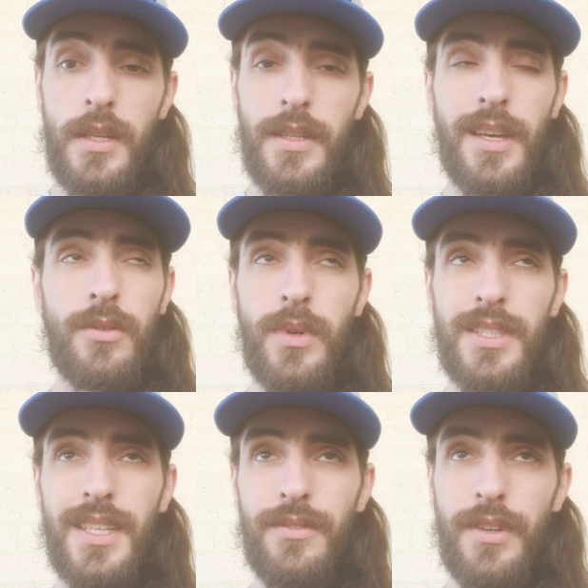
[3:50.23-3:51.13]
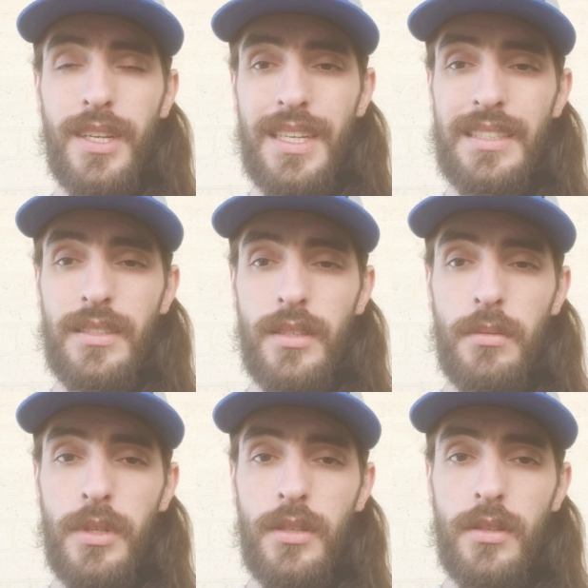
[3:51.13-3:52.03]
I don't want to say very easily,
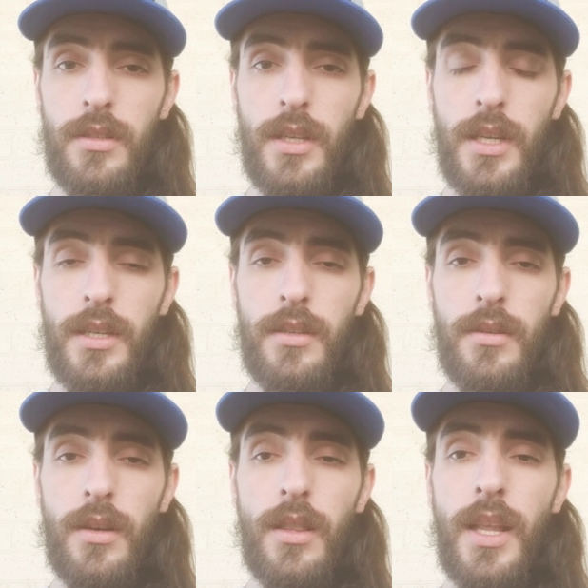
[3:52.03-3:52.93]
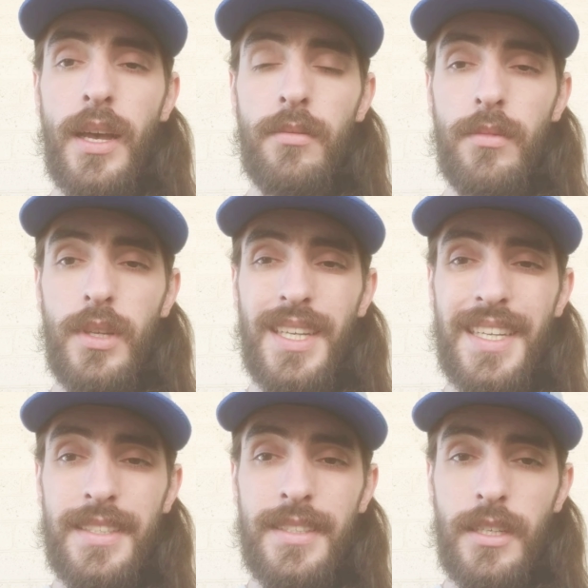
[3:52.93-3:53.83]
but like a lot
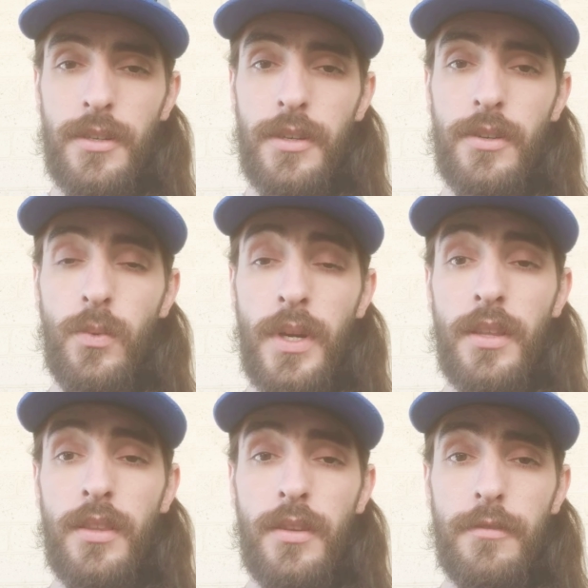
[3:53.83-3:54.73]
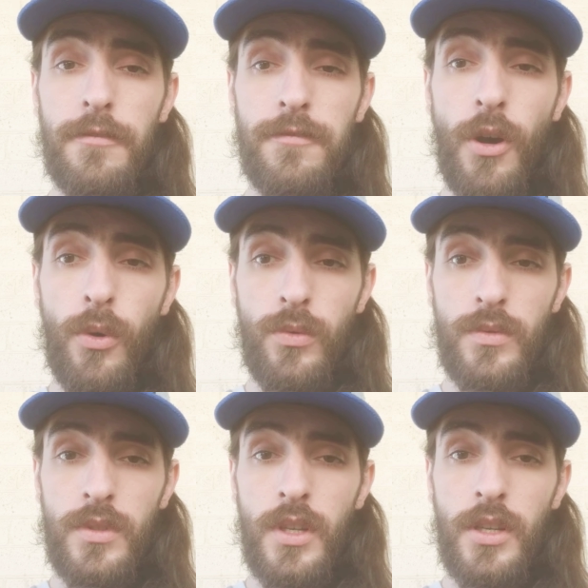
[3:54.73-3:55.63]
easier with
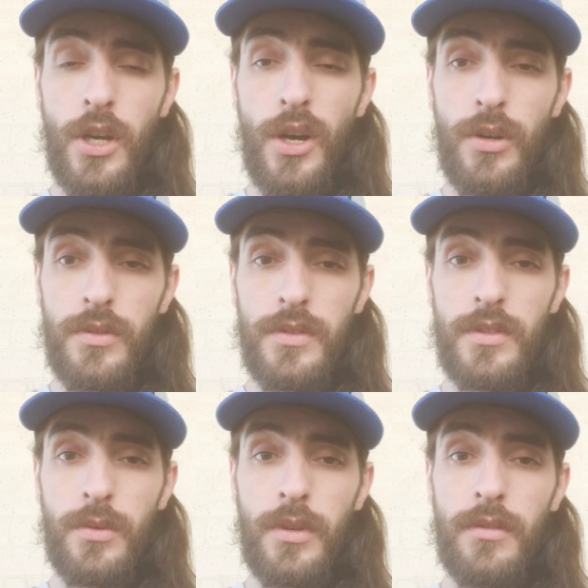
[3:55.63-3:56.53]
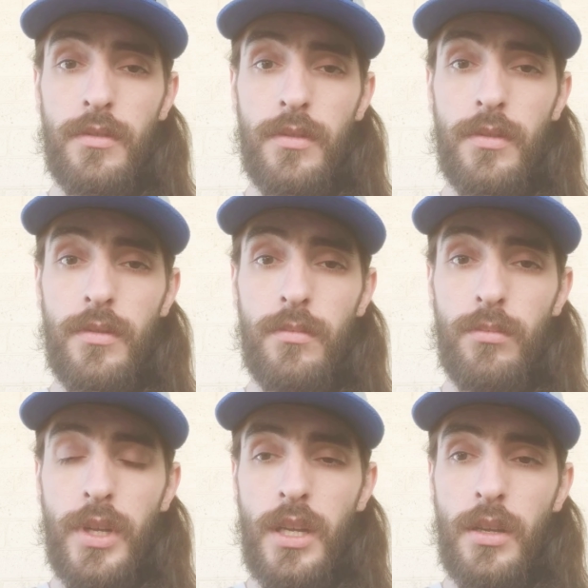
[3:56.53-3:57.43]
phone calls, or
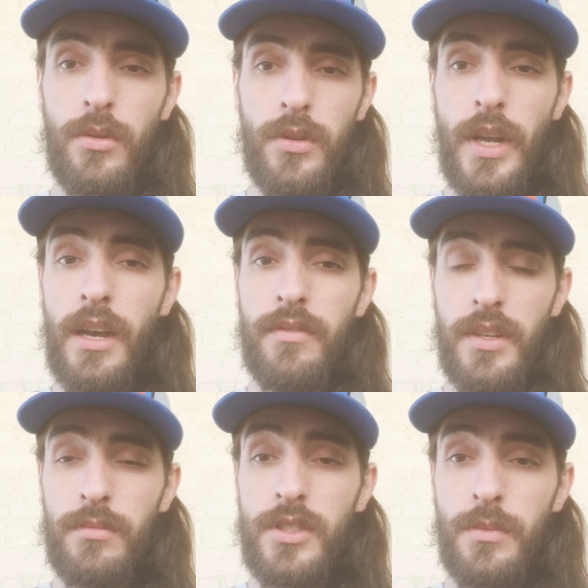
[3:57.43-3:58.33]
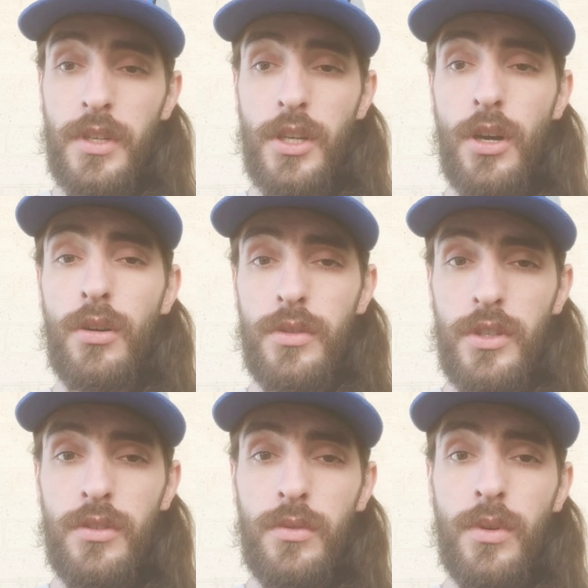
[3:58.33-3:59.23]
having someone call
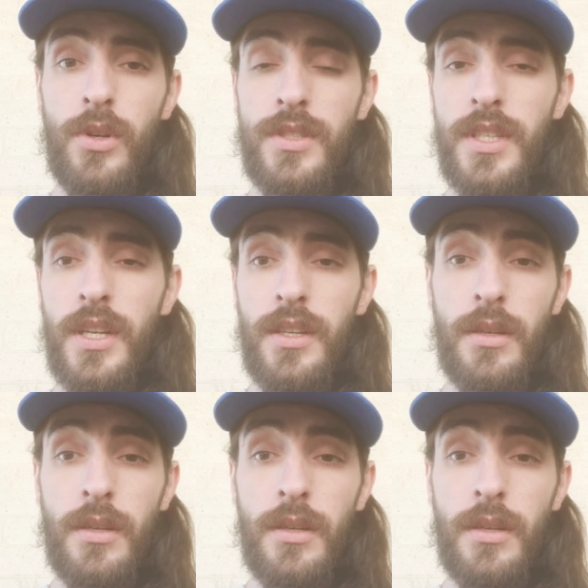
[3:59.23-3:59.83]
you, or setting an